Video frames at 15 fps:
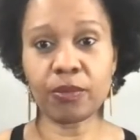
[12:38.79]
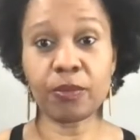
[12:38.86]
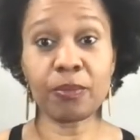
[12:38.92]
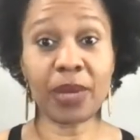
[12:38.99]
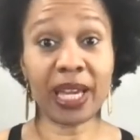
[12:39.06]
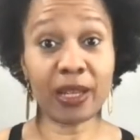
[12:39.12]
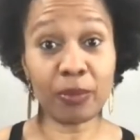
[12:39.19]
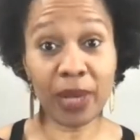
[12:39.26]

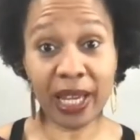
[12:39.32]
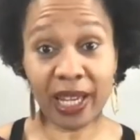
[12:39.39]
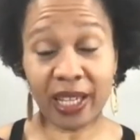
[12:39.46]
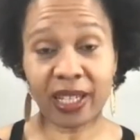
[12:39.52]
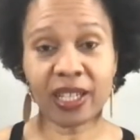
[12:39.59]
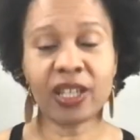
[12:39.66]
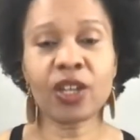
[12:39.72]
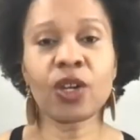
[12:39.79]

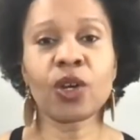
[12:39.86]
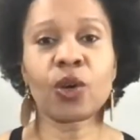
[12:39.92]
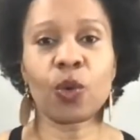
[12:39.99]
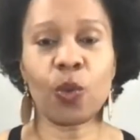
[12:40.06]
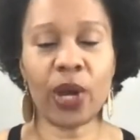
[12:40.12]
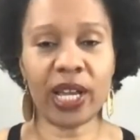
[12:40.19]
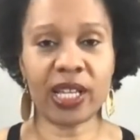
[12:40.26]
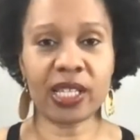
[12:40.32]
man-made
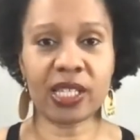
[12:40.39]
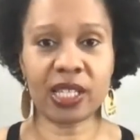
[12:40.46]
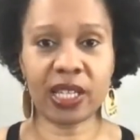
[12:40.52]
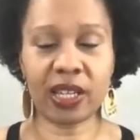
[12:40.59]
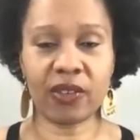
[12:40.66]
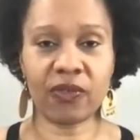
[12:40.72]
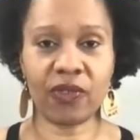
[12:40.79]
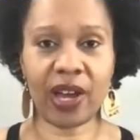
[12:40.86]
ways to
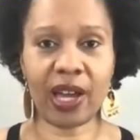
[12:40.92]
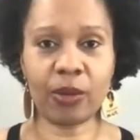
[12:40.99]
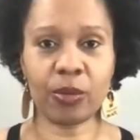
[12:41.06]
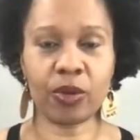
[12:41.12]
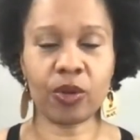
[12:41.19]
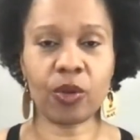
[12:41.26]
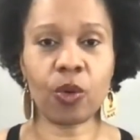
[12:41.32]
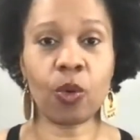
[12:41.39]
get
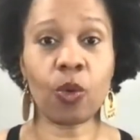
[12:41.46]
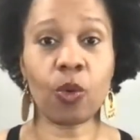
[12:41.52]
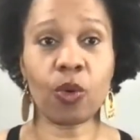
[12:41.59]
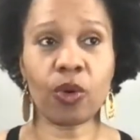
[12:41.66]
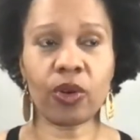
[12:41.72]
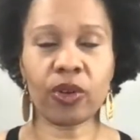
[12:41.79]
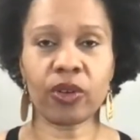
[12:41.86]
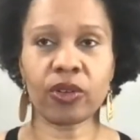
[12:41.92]
fiber,
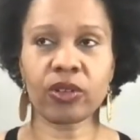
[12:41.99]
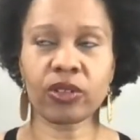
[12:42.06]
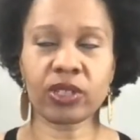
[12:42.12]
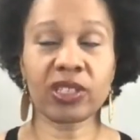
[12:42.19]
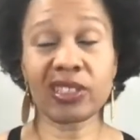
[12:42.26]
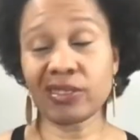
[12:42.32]
or